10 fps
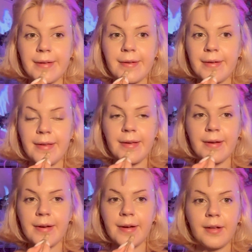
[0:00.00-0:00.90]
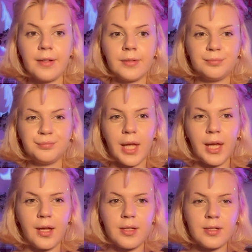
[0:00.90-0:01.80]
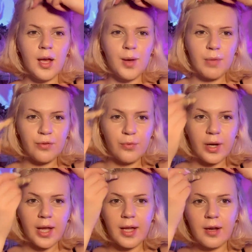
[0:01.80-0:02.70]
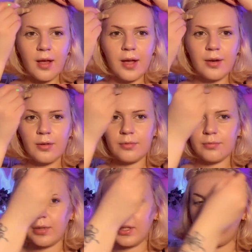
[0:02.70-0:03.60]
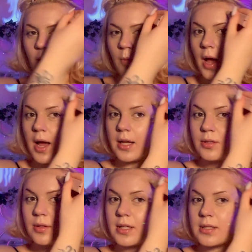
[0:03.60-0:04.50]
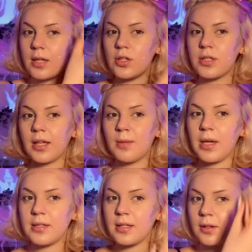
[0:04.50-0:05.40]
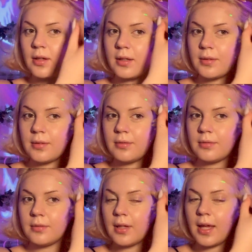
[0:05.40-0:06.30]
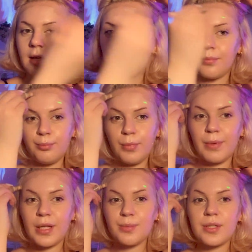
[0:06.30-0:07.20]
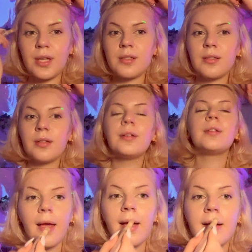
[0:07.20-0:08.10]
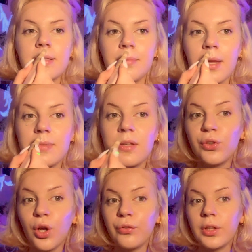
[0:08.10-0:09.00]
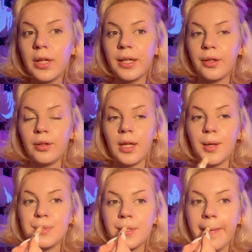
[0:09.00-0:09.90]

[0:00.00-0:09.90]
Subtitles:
go in here and my forehead. I don't really know why I do this. I just think it makes it look like, maybe makes more sense. And sometimes if you're overlining your lips,